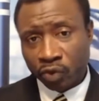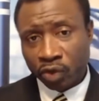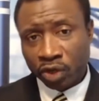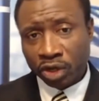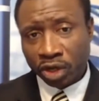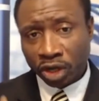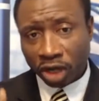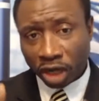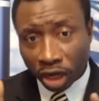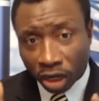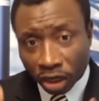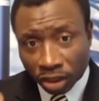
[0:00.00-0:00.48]

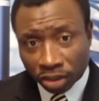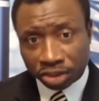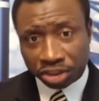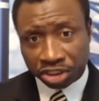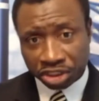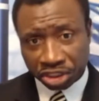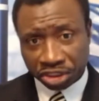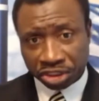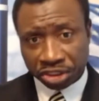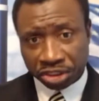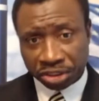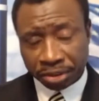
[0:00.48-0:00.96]

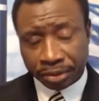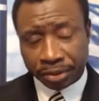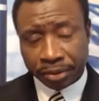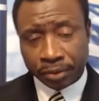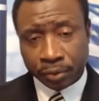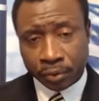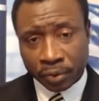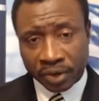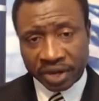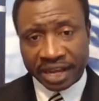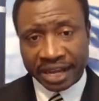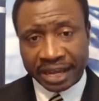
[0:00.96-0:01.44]
until
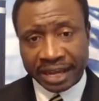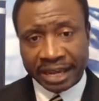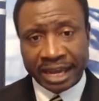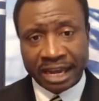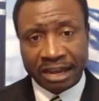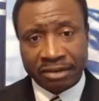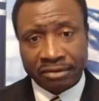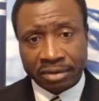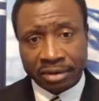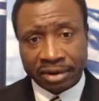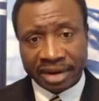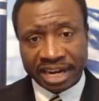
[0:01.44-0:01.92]
we
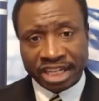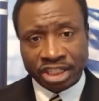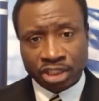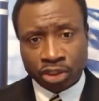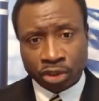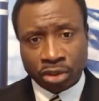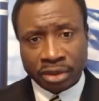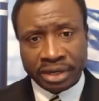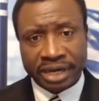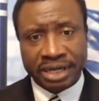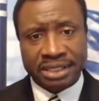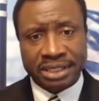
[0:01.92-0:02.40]
have
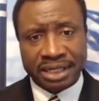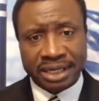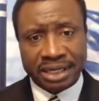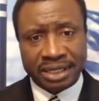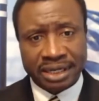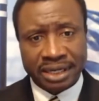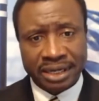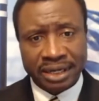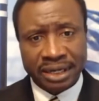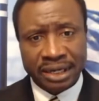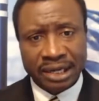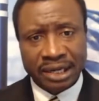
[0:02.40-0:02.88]

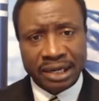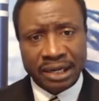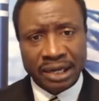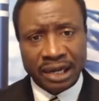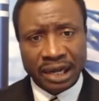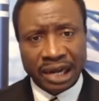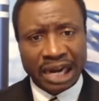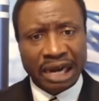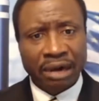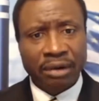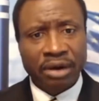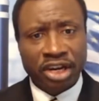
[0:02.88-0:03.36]
resurrected
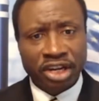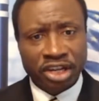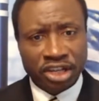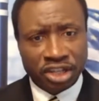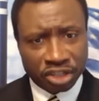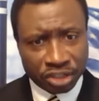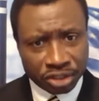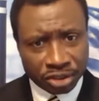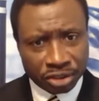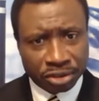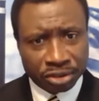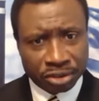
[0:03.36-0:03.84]
our
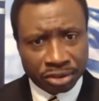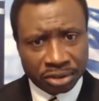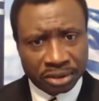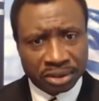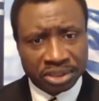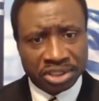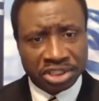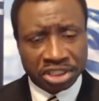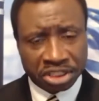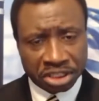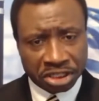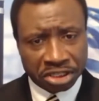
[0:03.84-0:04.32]

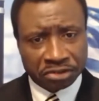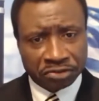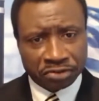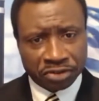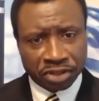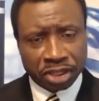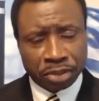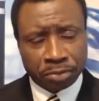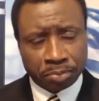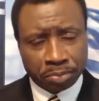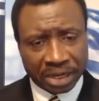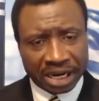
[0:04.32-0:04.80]
new
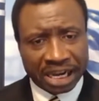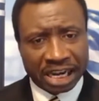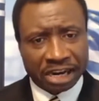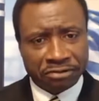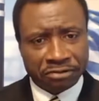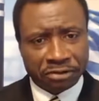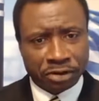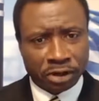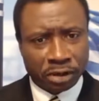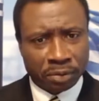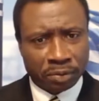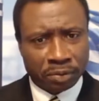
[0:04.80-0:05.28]
TV
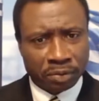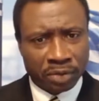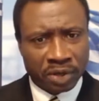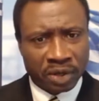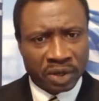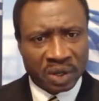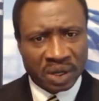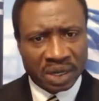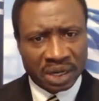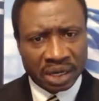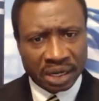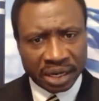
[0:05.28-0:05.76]
platform.
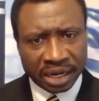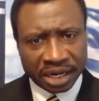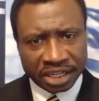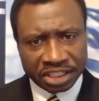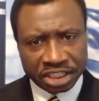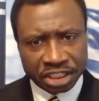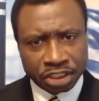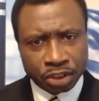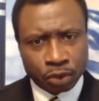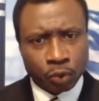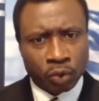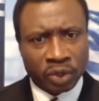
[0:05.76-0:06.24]
This
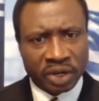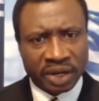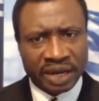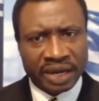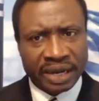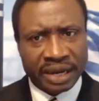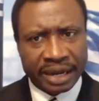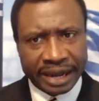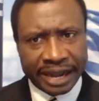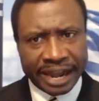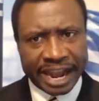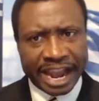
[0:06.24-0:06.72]
is
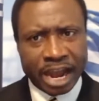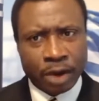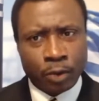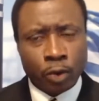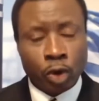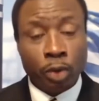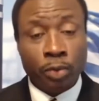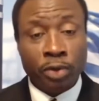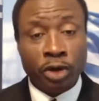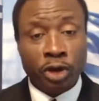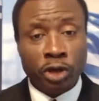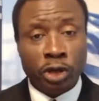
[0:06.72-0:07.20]
where I
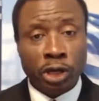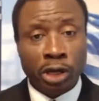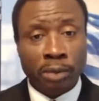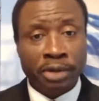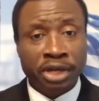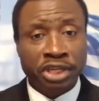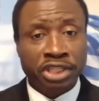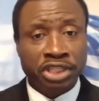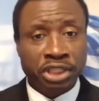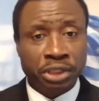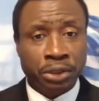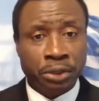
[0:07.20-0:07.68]
will be
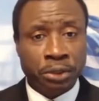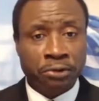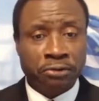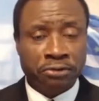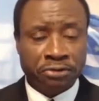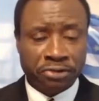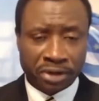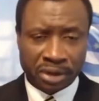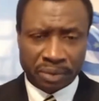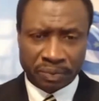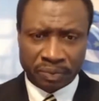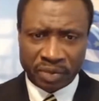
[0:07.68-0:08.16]
coming to you
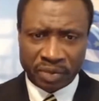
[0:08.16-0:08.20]
from.